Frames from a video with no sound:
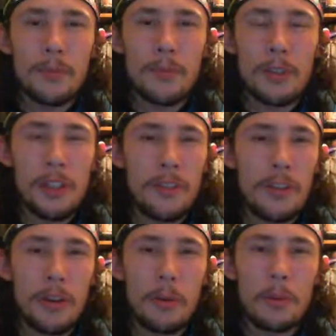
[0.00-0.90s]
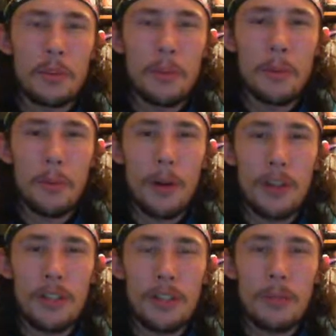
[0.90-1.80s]
which I figure most of the people
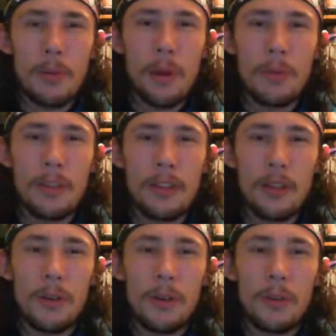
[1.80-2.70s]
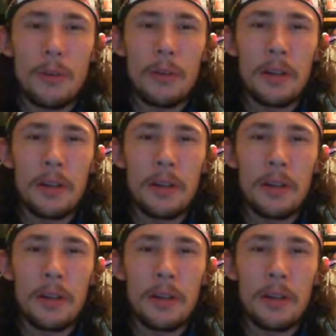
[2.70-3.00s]
watching this probably do,